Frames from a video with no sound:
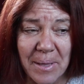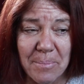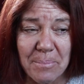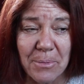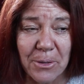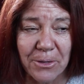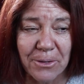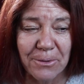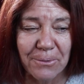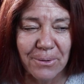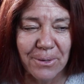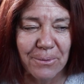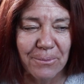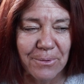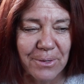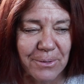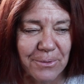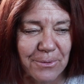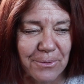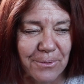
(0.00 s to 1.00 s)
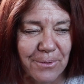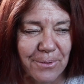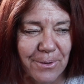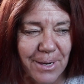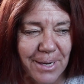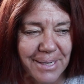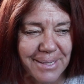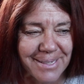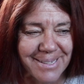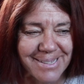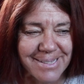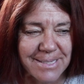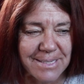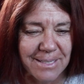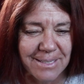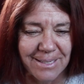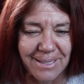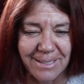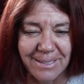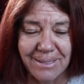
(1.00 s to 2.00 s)
Mercury retrograde
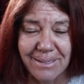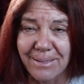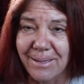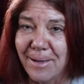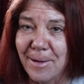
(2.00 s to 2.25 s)
yesterday,